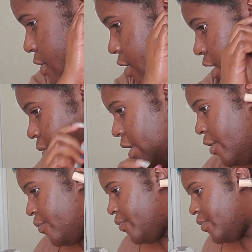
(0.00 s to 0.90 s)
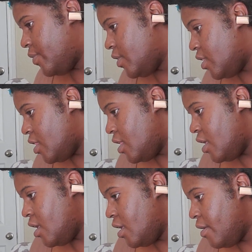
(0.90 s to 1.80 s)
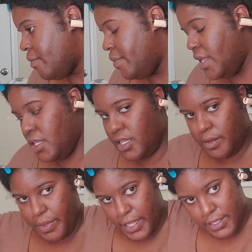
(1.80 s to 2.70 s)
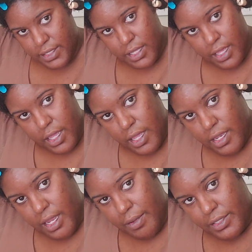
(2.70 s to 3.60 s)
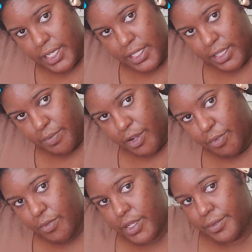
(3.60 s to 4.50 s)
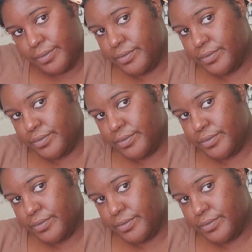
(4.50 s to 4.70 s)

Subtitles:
There we go. Pinned it into place. Now I'm gonna take down the purple one.